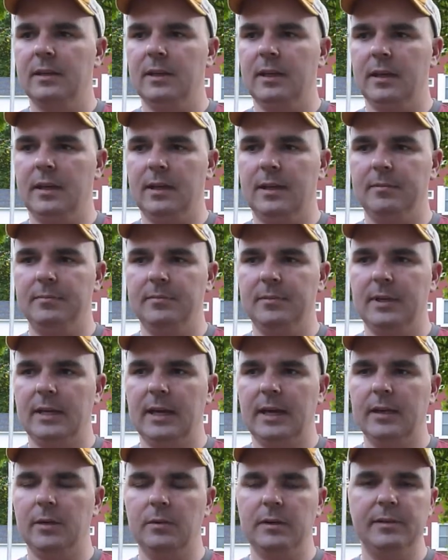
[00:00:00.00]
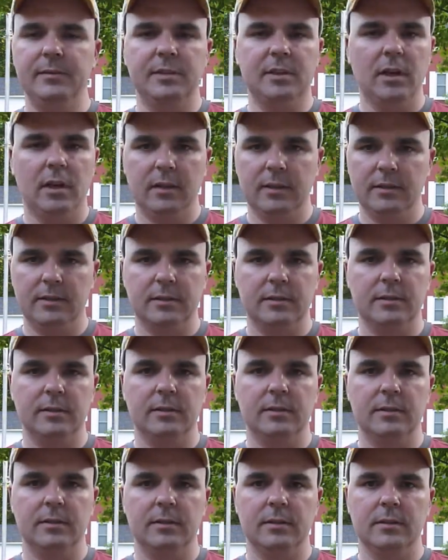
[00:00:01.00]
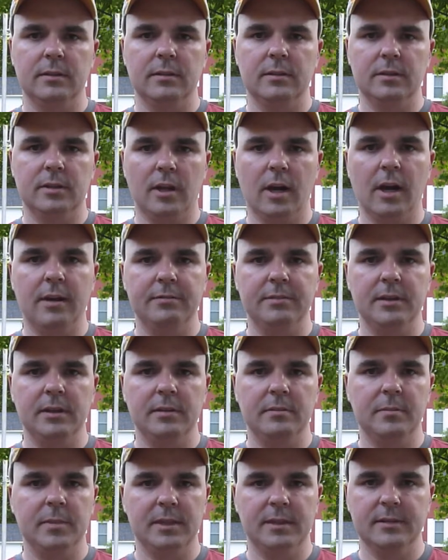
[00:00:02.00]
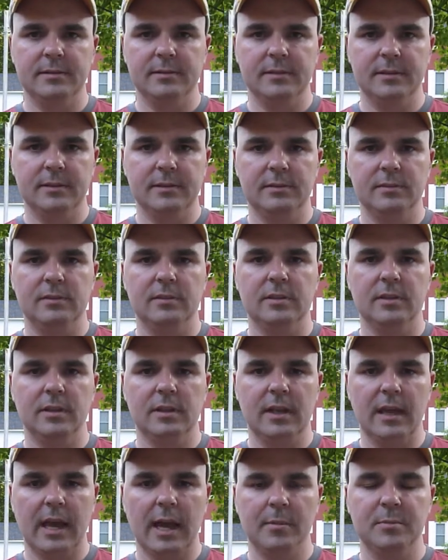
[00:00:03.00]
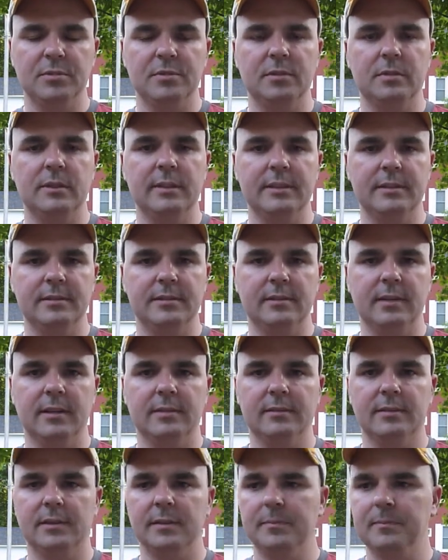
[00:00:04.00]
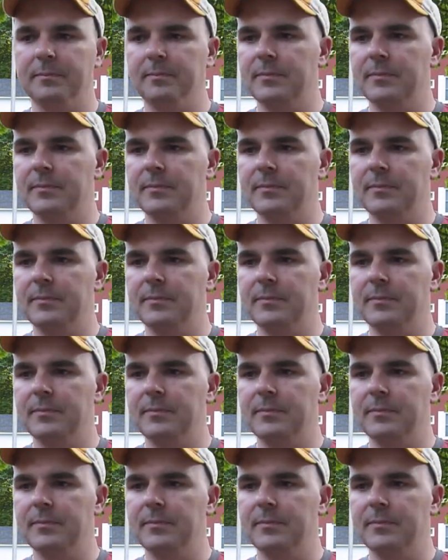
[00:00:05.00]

I don't even call it coffee because it's absolutely disgusting.